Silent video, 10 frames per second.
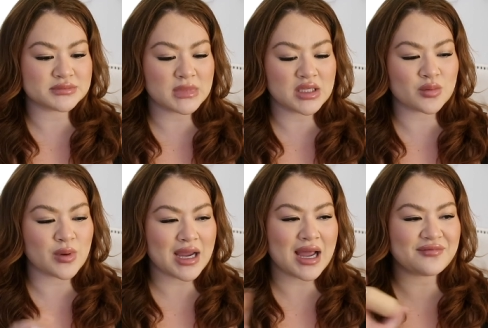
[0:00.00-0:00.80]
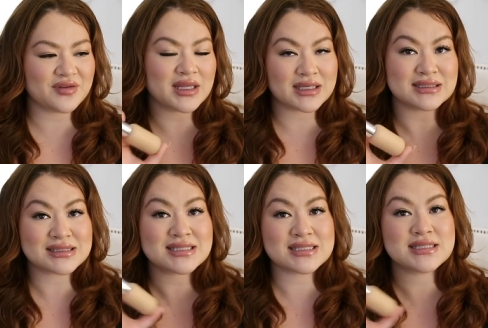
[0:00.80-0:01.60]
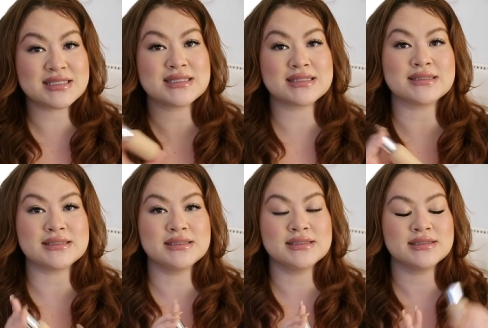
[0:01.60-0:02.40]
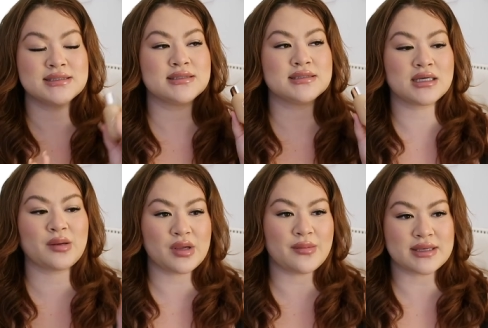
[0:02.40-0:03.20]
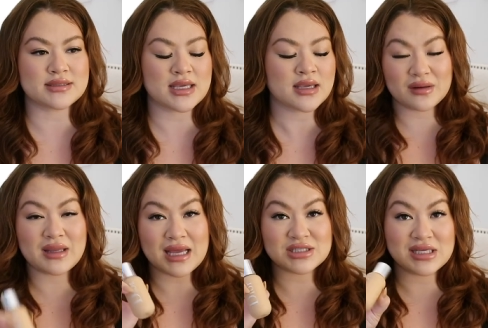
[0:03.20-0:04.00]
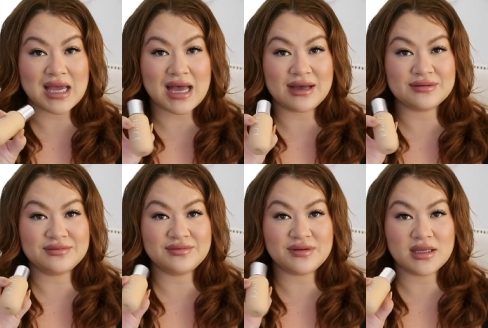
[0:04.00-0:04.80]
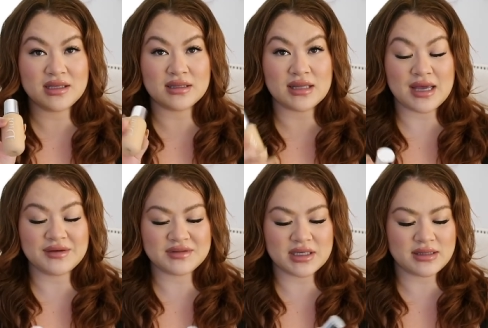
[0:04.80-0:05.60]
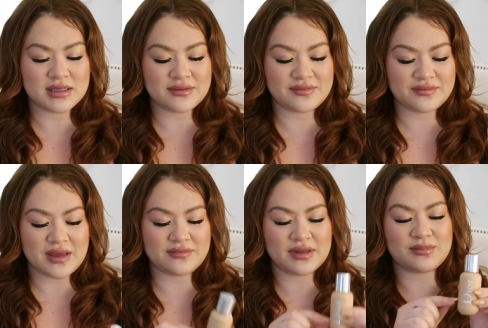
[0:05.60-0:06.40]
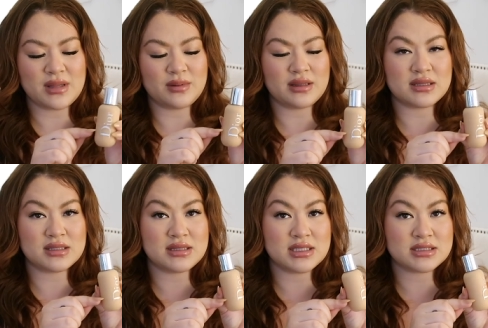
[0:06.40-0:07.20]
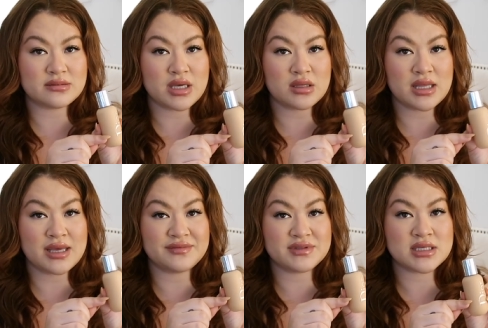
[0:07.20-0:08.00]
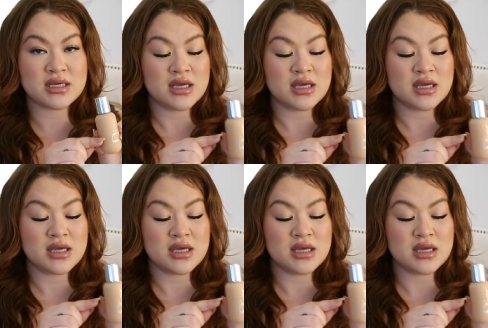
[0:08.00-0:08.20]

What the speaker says: either way, I feel like it's still gonna be amazing. I really actually have left. I think I have like maybe this amount left